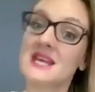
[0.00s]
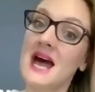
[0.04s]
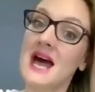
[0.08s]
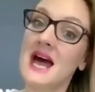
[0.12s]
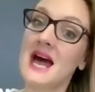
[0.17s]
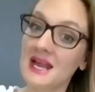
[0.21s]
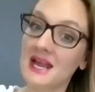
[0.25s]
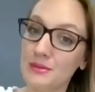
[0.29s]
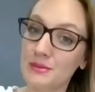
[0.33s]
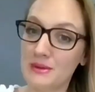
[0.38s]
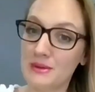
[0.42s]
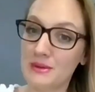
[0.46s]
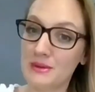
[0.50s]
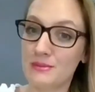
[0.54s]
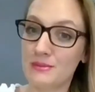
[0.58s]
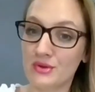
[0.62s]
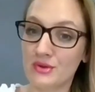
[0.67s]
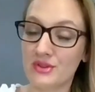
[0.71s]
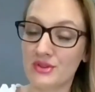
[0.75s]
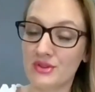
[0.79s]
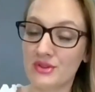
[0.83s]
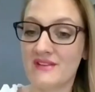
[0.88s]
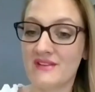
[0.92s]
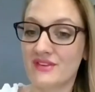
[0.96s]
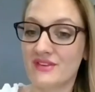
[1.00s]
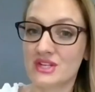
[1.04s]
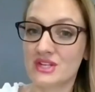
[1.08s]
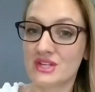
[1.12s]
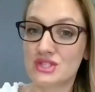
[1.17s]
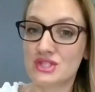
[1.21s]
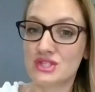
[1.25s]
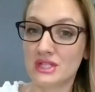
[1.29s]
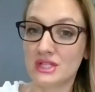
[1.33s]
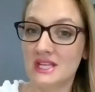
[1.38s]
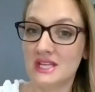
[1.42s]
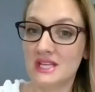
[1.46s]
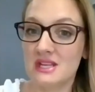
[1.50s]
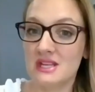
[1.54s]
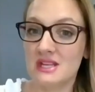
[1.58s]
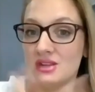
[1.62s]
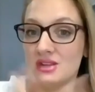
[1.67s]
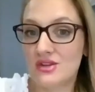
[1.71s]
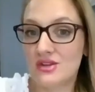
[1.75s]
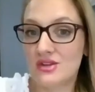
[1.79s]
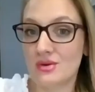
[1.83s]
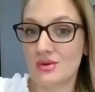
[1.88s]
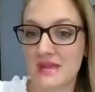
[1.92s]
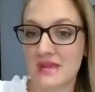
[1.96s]
and people there virtually,
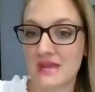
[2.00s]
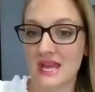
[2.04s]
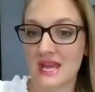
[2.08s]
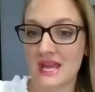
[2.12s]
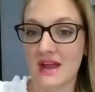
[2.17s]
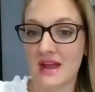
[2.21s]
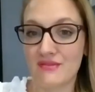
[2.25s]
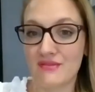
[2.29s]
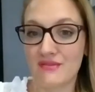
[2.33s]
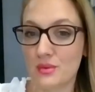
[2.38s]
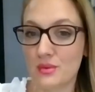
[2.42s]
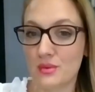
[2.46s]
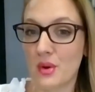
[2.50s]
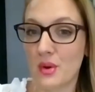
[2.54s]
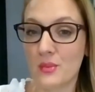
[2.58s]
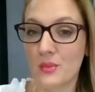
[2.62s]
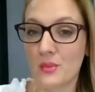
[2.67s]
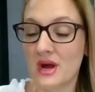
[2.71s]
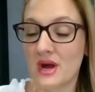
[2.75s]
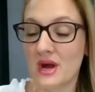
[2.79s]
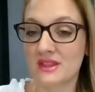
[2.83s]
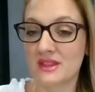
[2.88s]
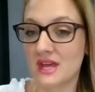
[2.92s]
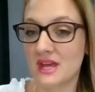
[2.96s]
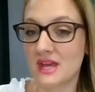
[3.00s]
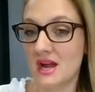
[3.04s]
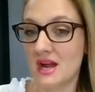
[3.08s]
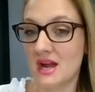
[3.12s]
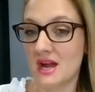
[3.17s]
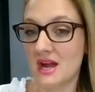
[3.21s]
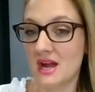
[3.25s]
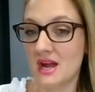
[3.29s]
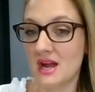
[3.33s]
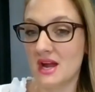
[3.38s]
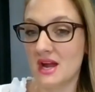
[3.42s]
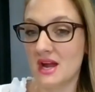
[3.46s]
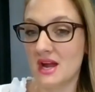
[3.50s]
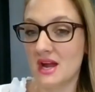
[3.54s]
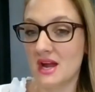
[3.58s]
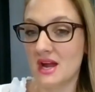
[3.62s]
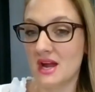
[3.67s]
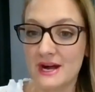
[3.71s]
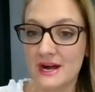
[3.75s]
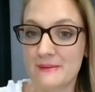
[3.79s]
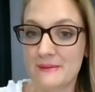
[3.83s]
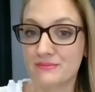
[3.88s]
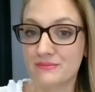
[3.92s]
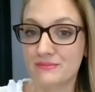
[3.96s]
you're meeting everyone where they
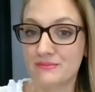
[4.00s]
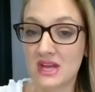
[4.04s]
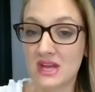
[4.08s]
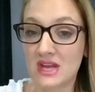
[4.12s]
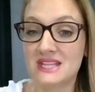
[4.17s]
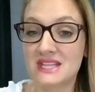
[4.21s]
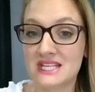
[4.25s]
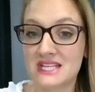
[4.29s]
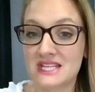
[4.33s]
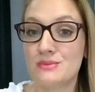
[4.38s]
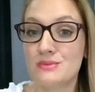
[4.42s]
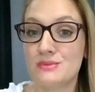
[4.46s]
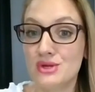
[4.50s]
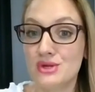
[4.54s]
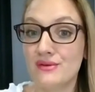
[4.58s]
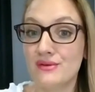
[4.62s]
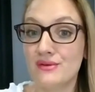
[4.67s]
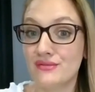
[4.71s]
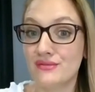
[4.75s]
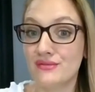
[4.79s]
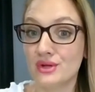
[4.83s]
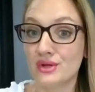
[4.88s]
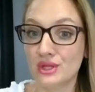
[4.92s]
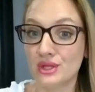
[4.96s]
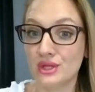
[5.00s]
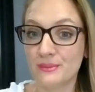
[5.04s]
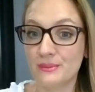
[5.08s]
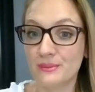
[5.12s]
are. I think that's beautiful.